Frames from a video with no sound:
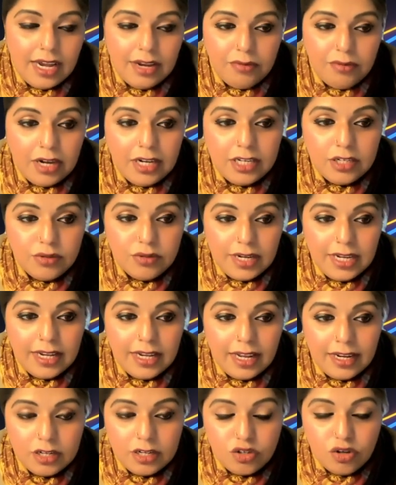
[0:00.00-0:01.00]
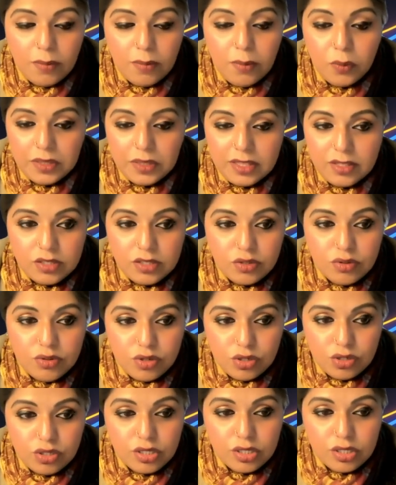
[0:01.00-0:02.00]
I run into any kind of trouble with the
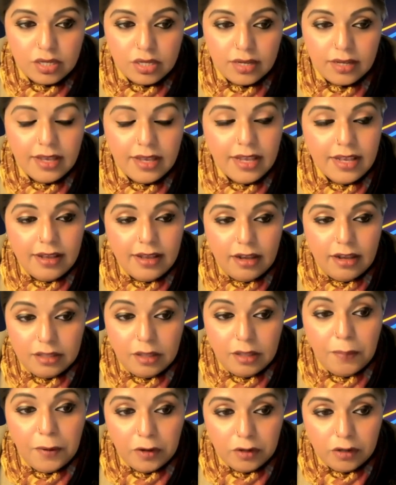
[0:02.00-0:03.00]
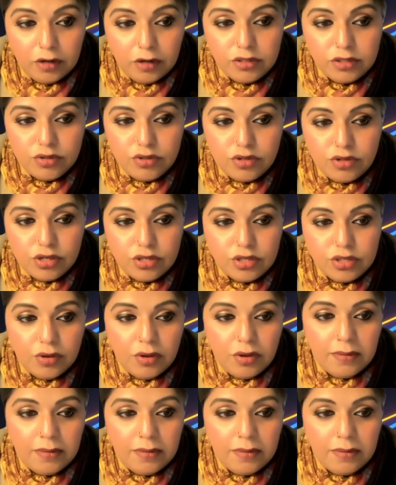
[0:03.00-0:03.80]
sutures, the per-close sutures.